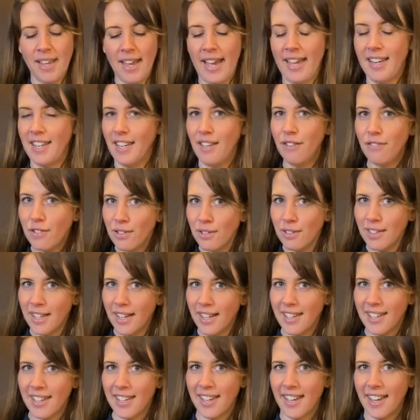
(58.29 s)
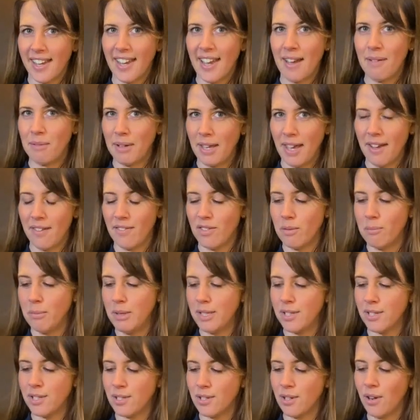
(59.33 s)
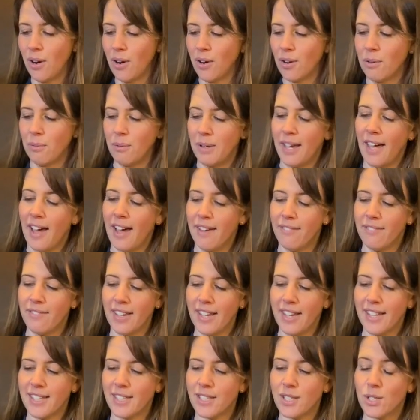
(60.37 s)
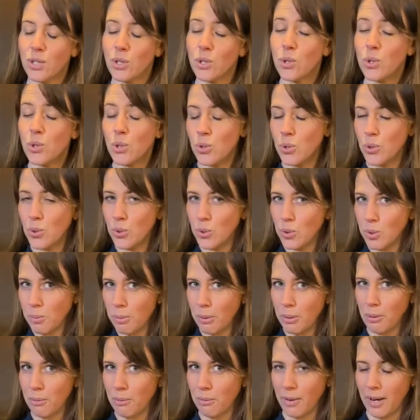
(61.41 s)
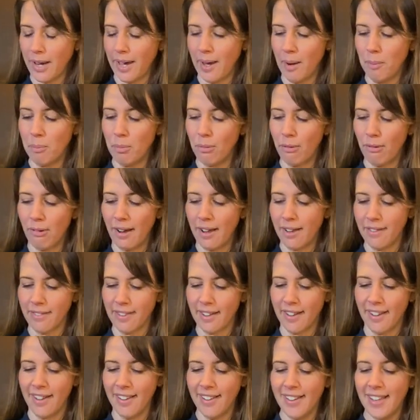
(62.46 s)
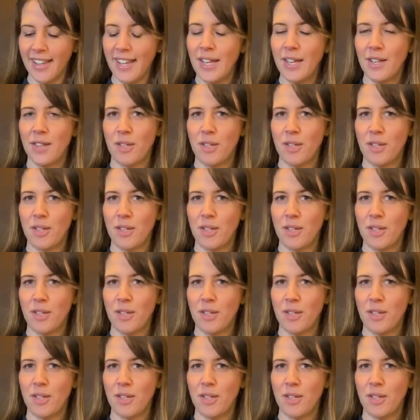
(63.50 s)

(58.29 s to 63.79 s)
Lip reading: And if you're lucky and we have them in stock, we have its super rare brother, the